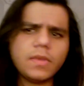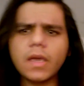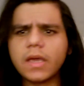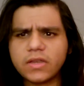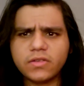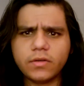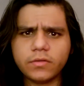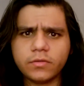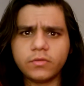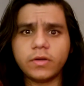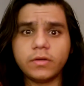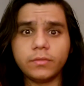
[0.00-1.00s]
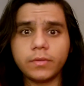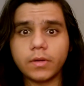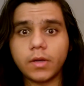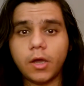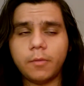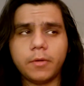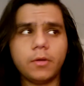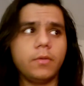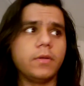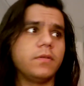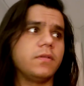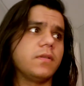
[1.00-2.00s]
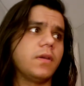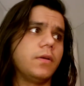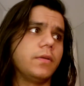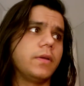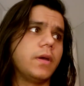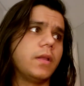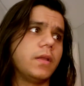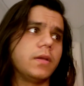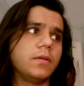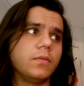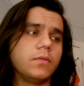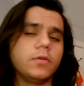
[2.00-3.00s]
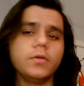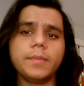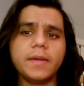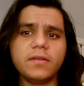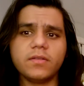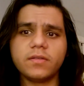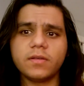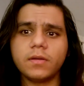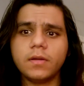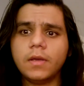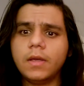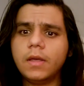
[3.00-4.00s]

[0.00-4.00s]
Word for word: I actually also tried doing a comic once. I only got like two pages in.